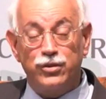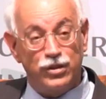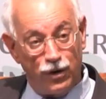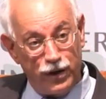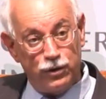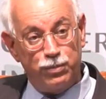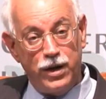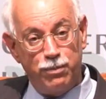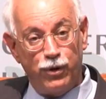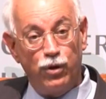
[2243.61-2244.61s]
And serious
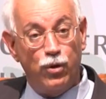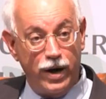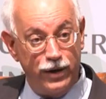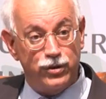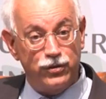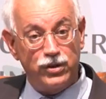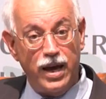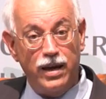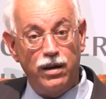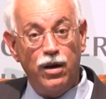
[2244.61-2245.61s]
people who are heads of
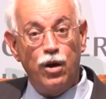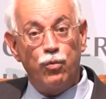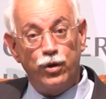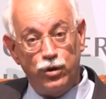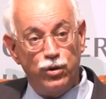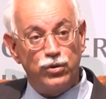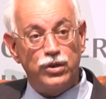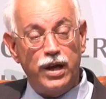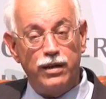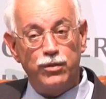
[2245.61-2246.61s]
state would
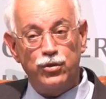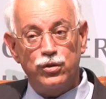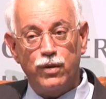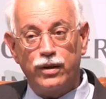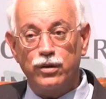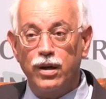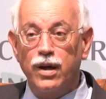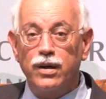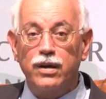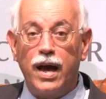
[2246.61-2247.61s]
use the aid mission
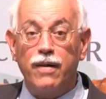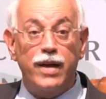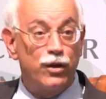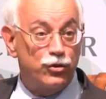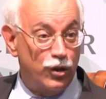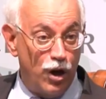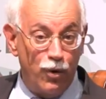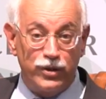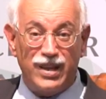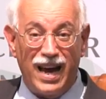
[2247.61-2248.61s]
director. Now, and they used to
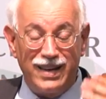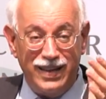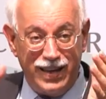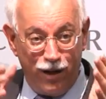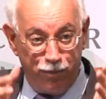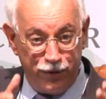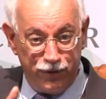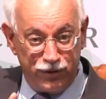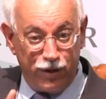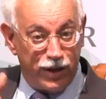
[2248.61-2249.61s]
go and say, I need help in
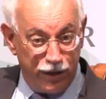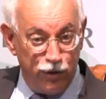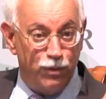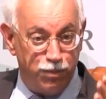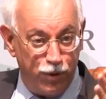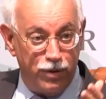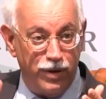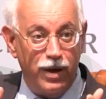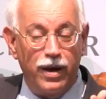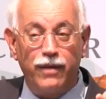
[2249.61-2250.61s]
this area. Can you put,
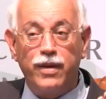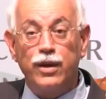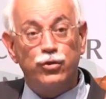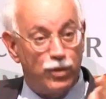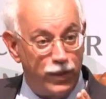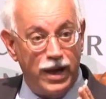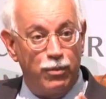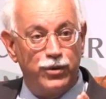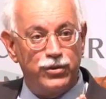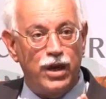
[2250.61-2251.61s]
and they used to be
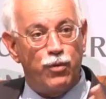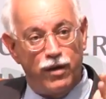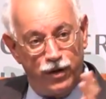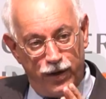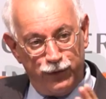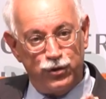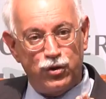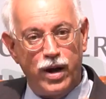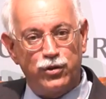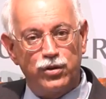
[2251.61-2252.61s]
able to say, we have enough
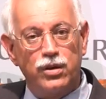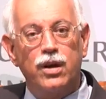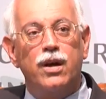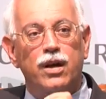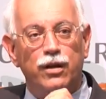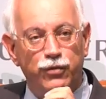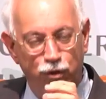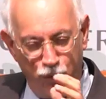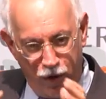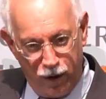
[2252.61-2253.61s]
discretion if
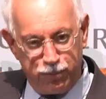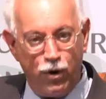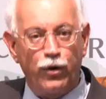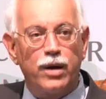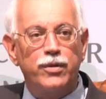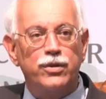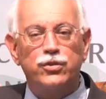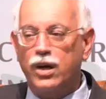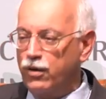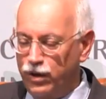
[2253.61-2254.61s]
you want a program in
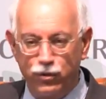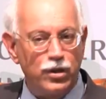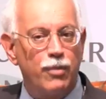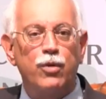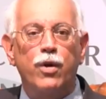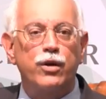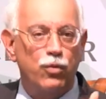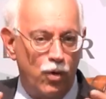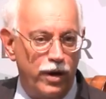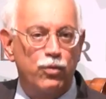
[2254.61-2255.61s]
this area, you tell me what
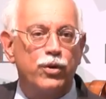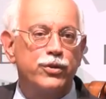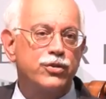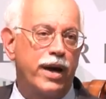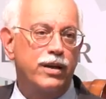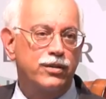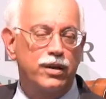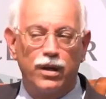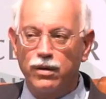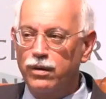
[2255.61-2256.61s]
you want and we'll design it
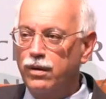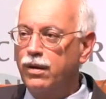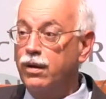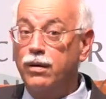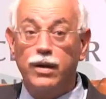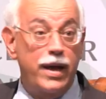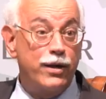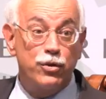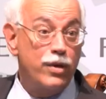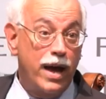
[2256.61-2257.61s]
together. Let, they
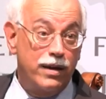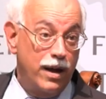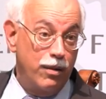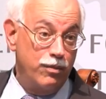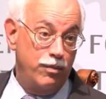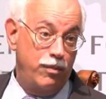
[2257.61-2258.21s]
can't me, do that now.